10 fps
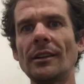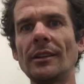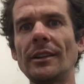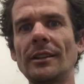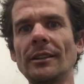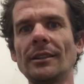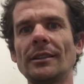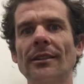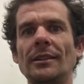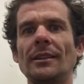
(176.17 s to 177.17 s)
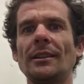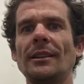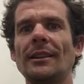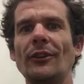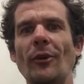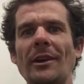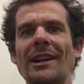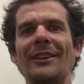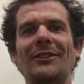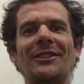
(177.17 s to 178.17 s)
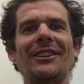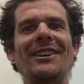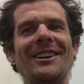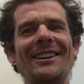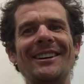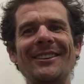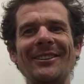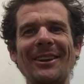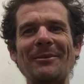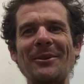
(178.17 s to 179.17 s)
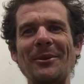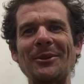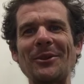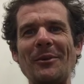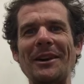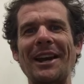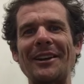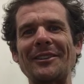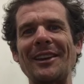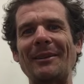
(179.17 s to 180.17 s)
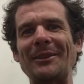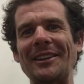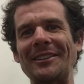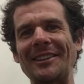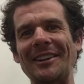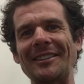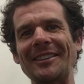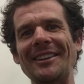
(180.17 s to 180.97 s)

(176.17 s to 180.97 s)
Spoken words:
You know? Norman Gunston. What's up? What's Norman Gunston up to these days?